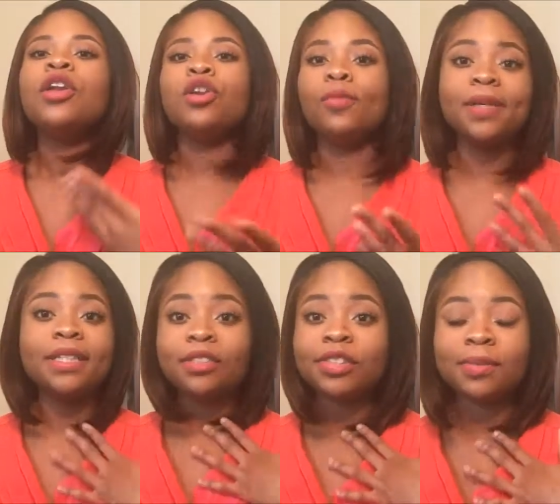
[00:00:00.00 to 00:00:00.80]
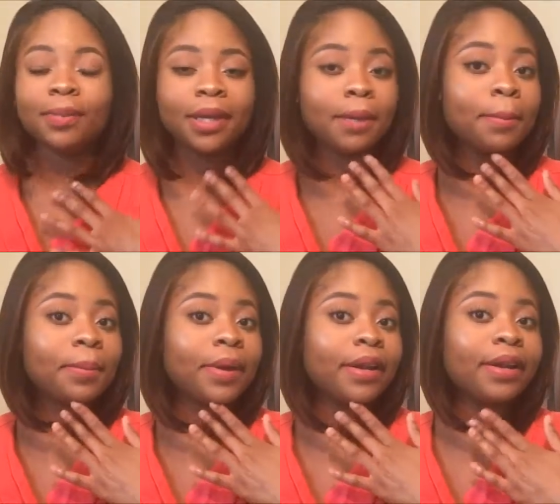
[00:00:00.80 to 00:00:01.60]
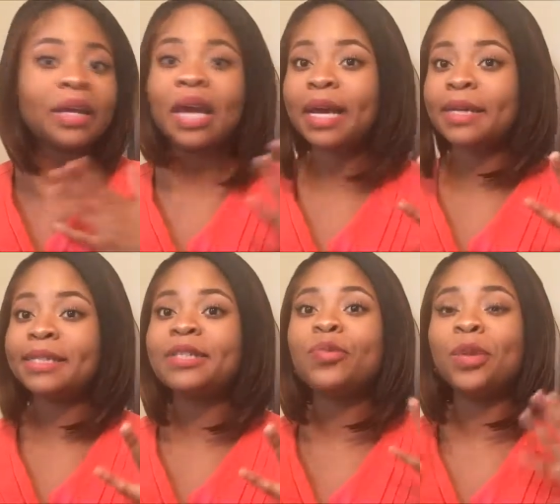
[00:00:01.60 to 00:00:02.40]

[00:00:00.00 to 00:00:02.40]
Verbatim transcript: No big deal to me. But guys,